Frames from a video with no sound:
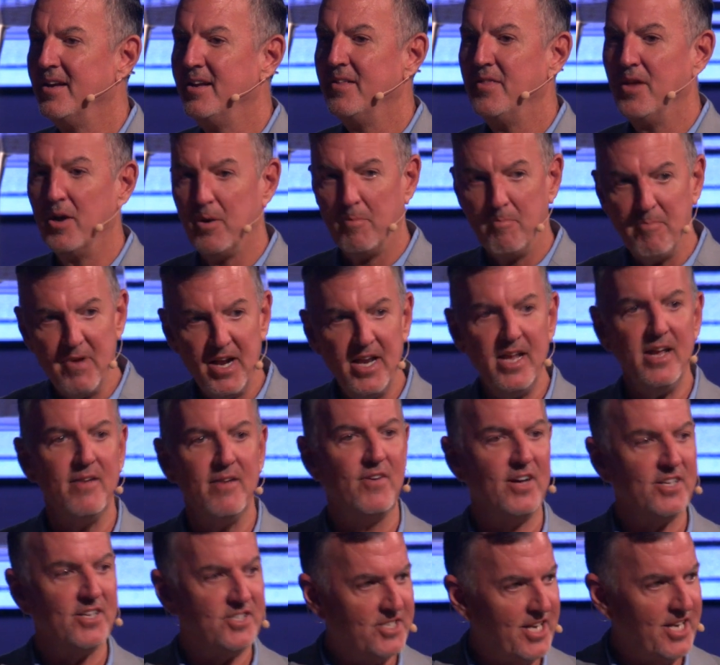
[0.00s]
There are many of
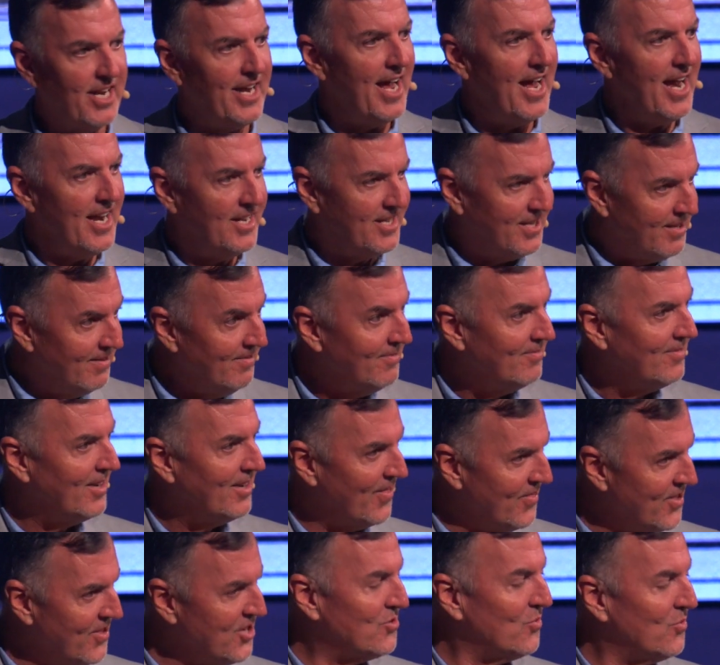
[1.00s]
us today
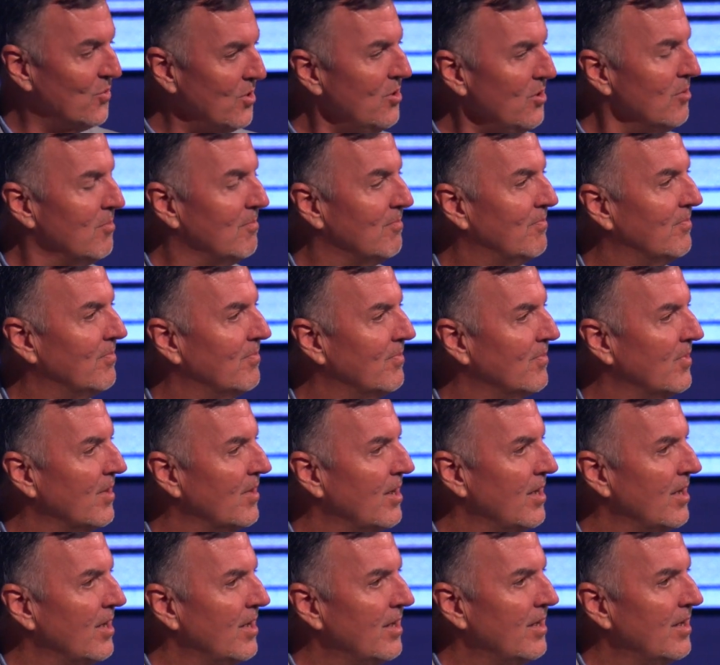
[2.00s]
in this room
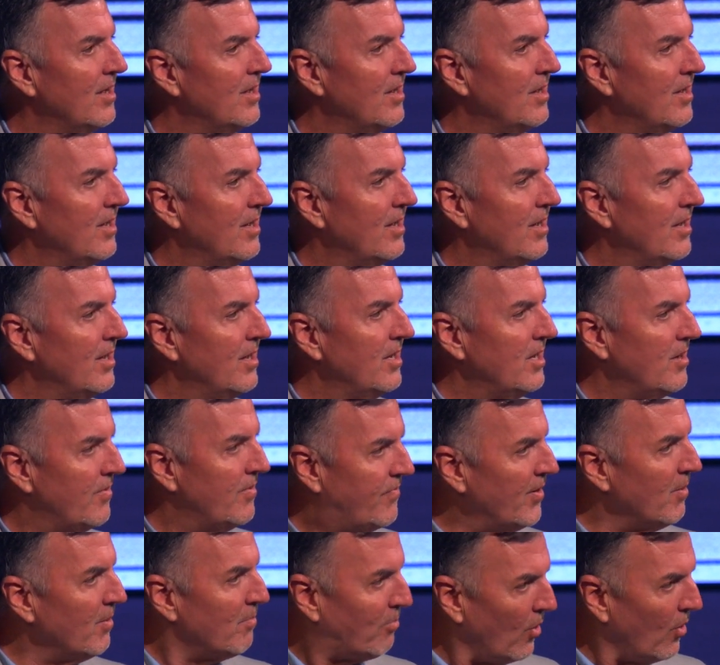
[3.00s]
you
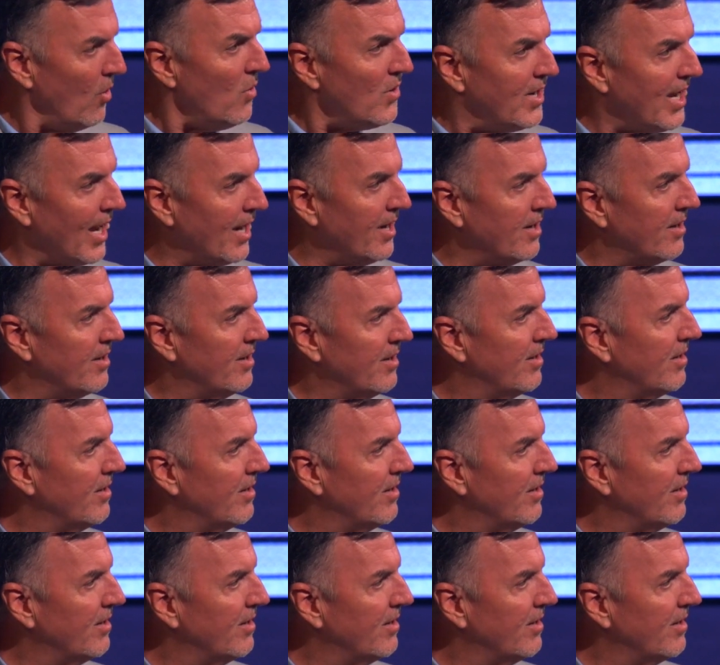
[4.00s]
feel broken.